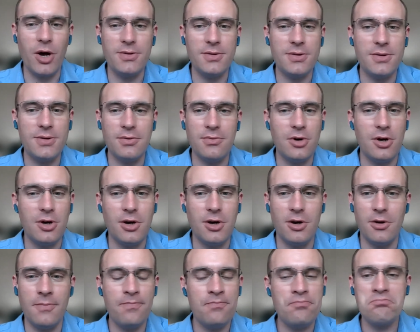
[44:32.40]
party,
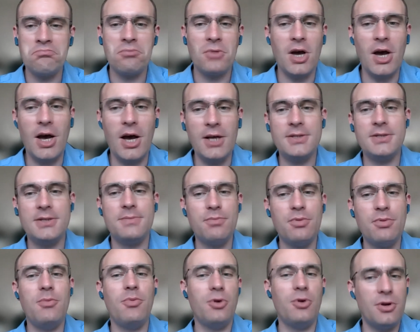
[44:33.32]
where as
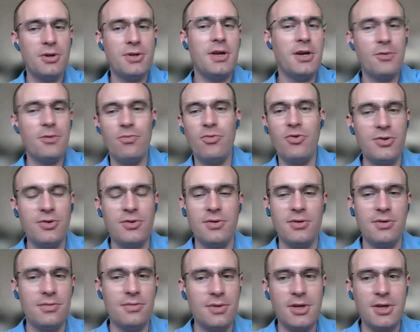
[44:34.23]
people take
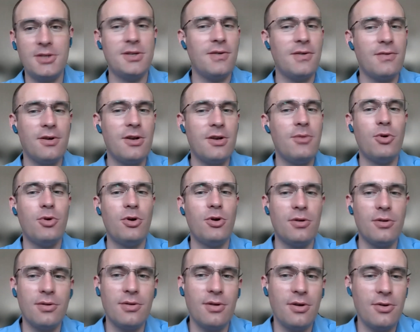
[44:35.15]
photo, it's
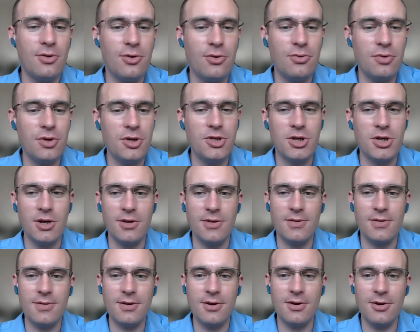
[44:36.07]
available on the WeChat
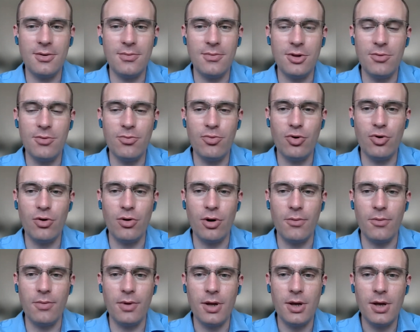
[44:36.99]
mini
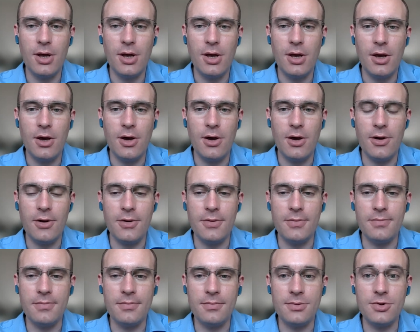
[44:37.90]
program.
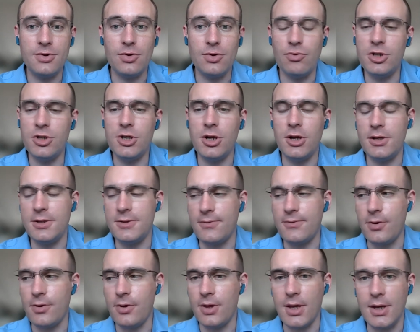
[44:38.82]
So WeChat
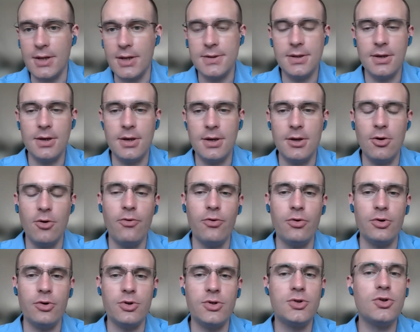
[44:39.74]
is fantastic. It
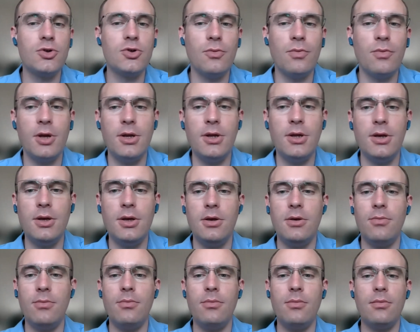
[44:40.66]
offers so
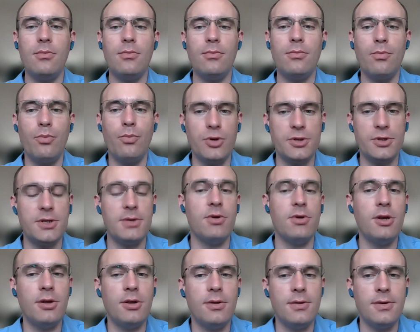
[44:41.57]
many
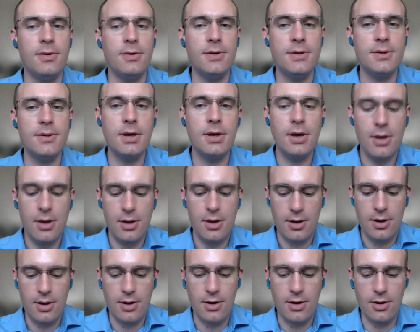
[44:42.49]
possibilities,
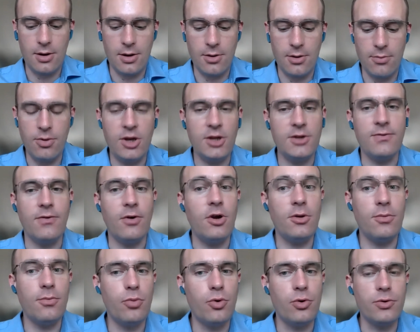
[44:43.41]
but it's
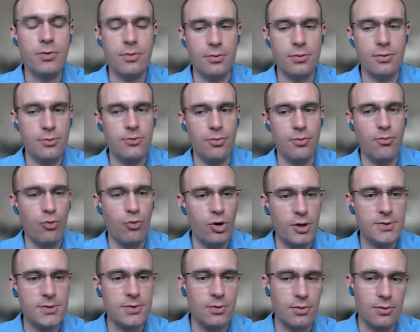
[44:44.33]
very important to
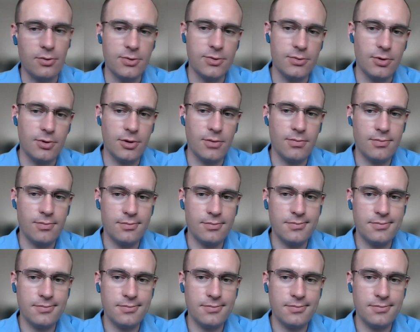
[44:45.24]
embrace all those ones.